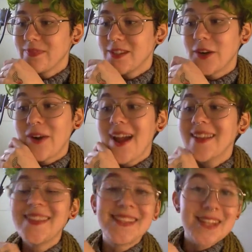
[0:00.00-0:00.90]

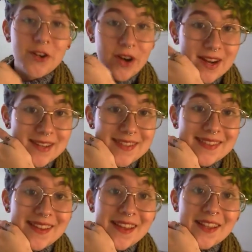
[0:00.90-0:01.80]
derided the tea
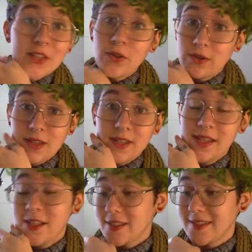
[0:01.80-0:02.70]
craze. So
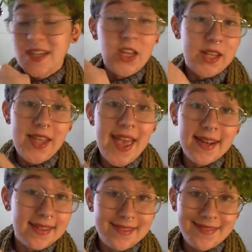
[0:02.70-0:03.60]
he just
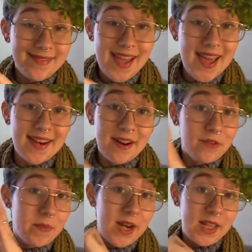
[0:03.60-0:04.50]
hated
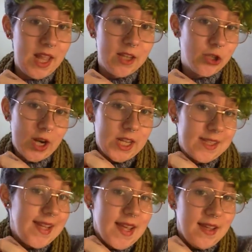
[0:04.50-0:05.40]
everybody
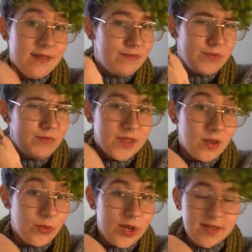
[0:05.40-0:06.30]
drinking tea for
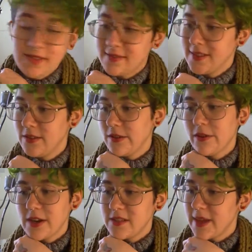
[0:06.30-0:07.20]
some reason. He's a
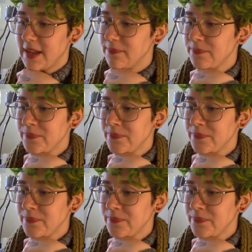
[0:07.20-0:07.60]
crazy man.